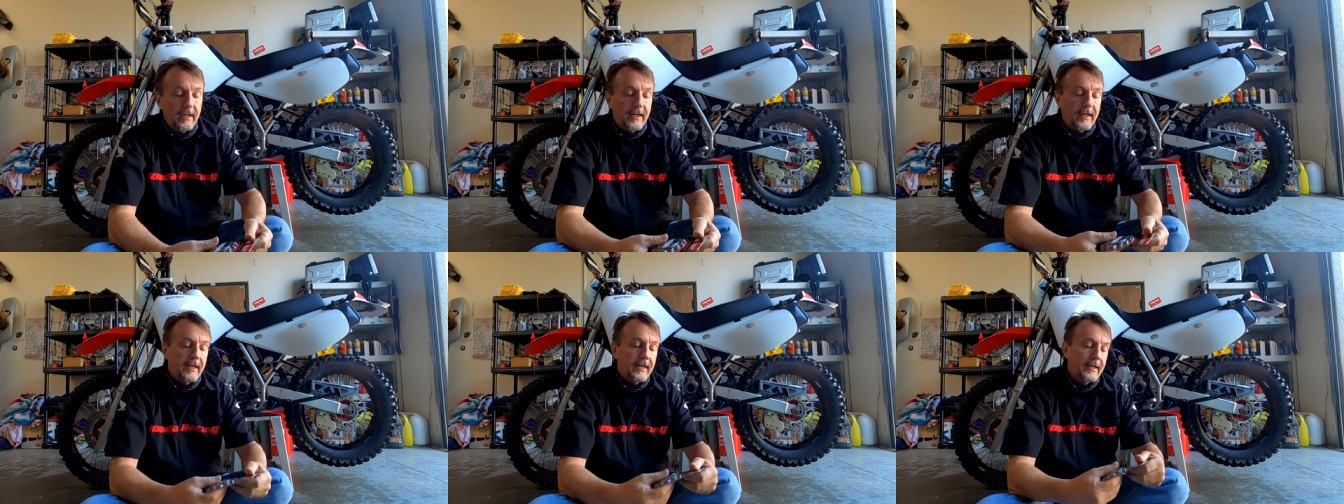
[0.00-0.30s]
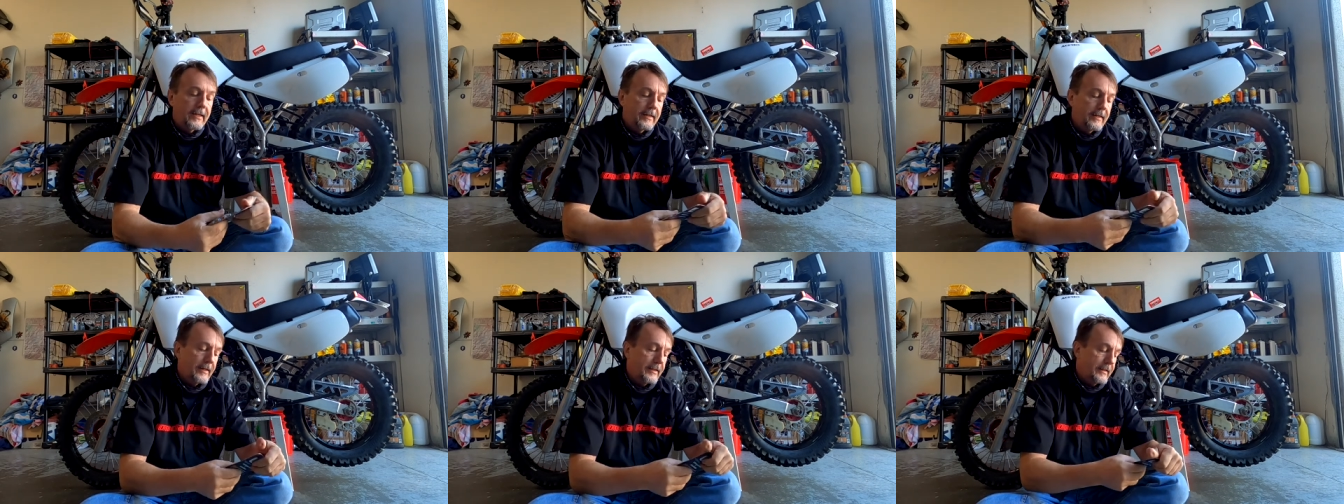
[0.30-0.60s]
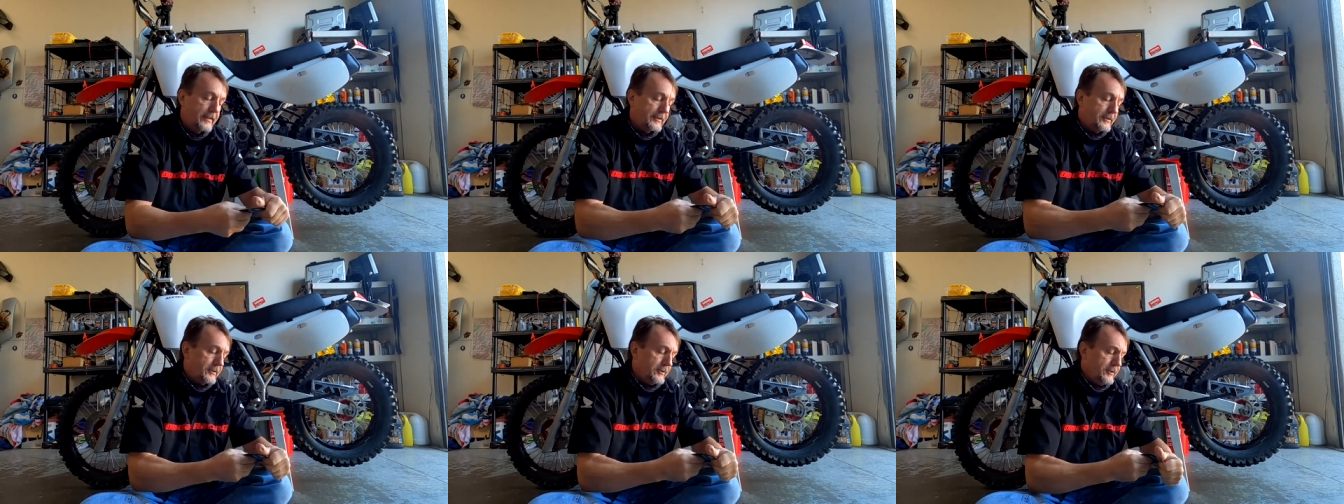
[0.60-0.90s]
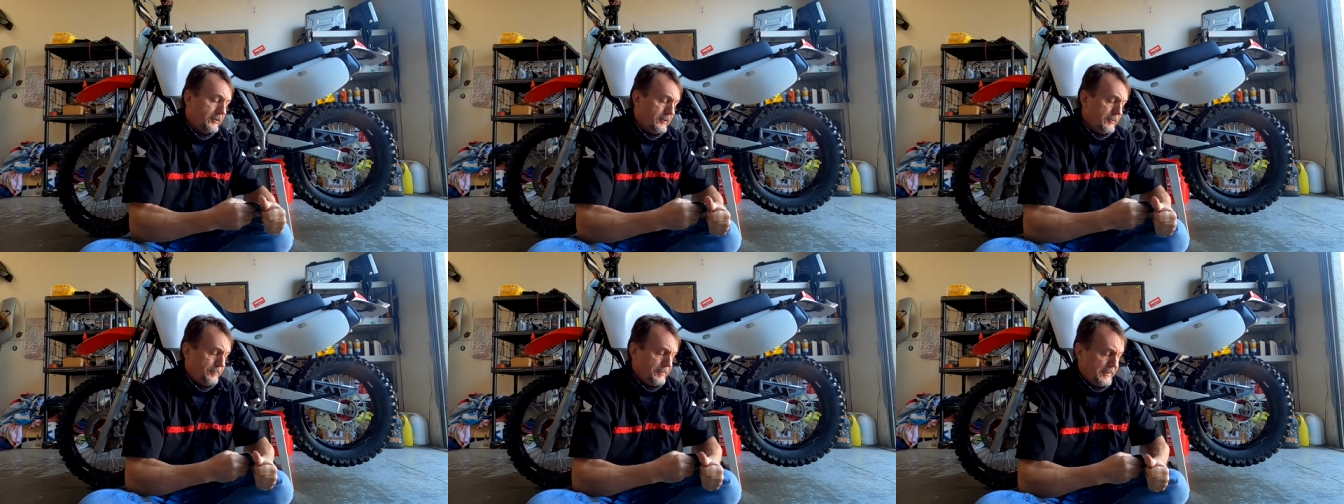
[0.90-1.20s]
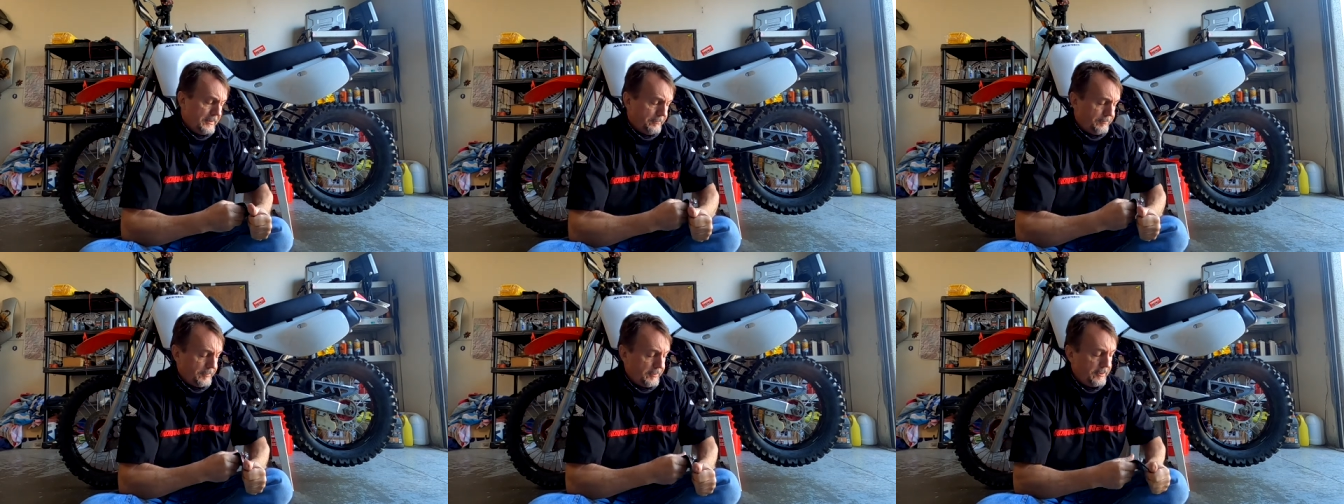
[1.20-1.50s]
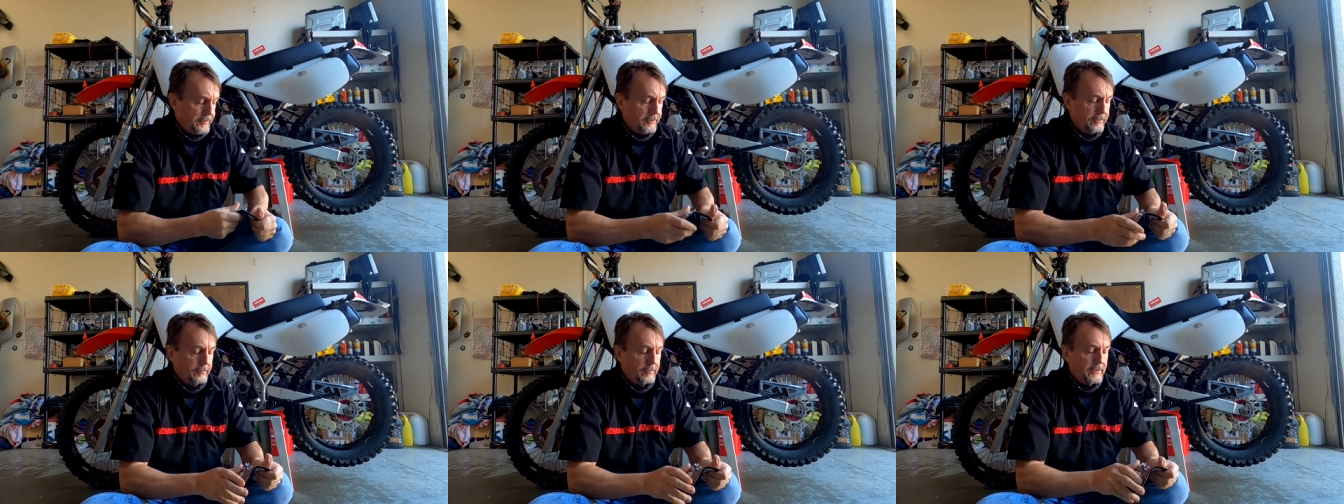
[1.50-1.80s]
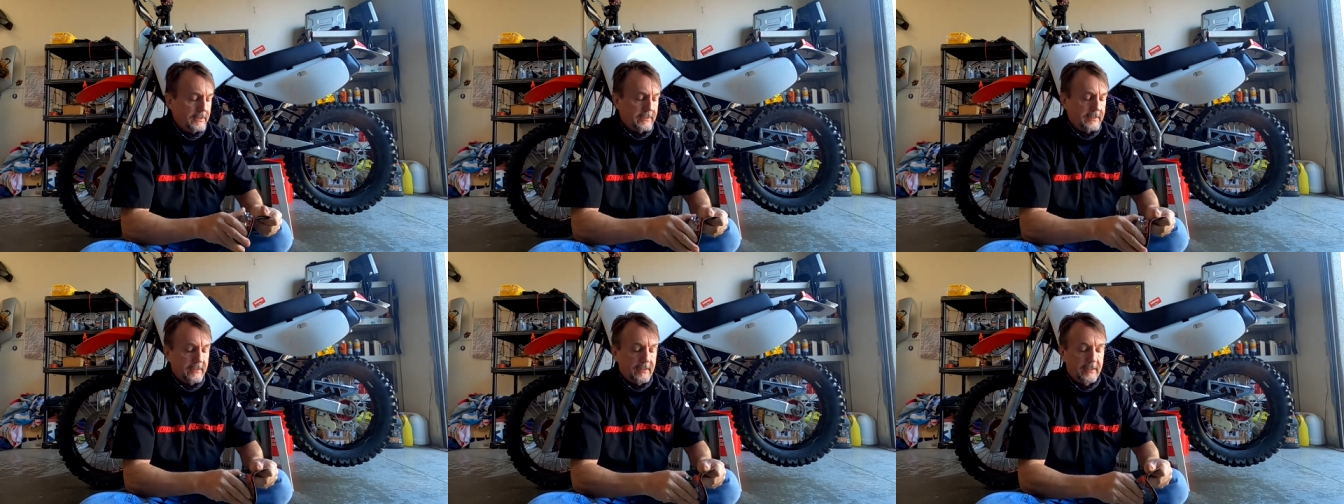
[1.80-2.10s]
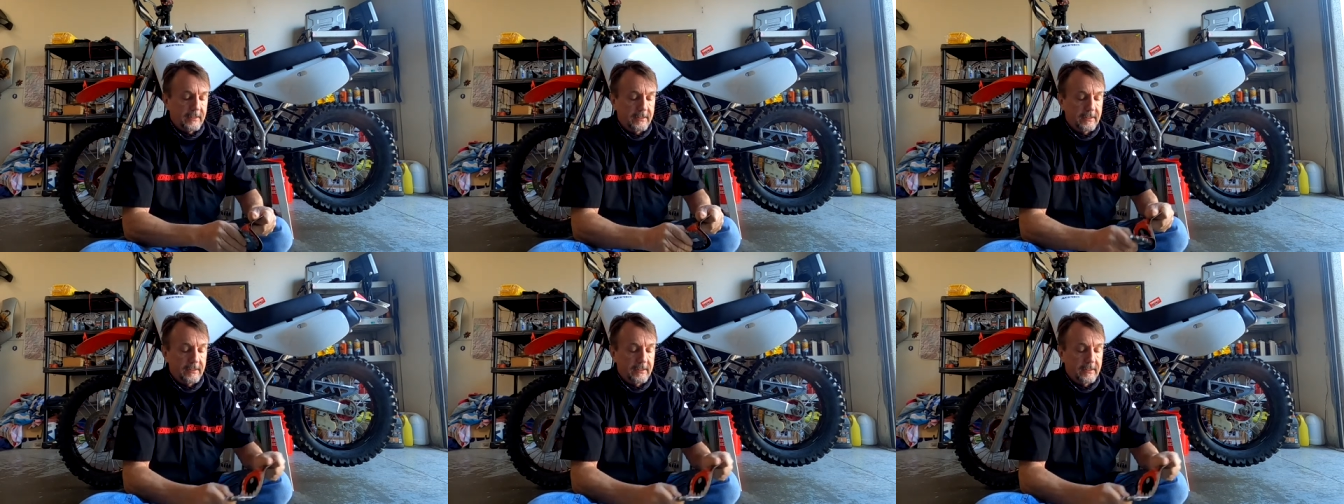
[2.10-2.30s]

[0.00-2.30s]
And let's open up the new one